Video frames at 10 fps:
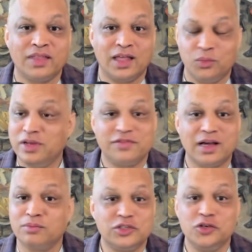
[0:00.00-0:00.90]
we've
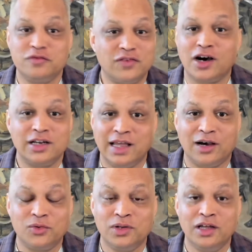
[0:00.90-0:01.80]
come too far
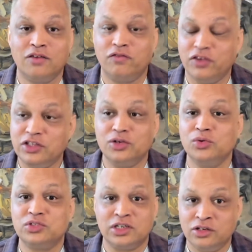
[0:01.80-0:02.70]
now for you
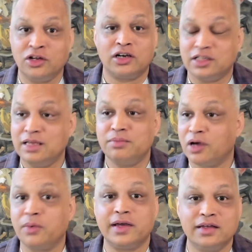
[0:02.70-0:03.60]
to not keep
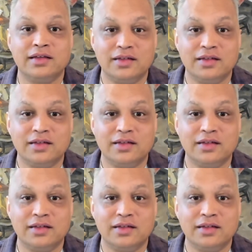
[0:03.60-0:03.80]
going.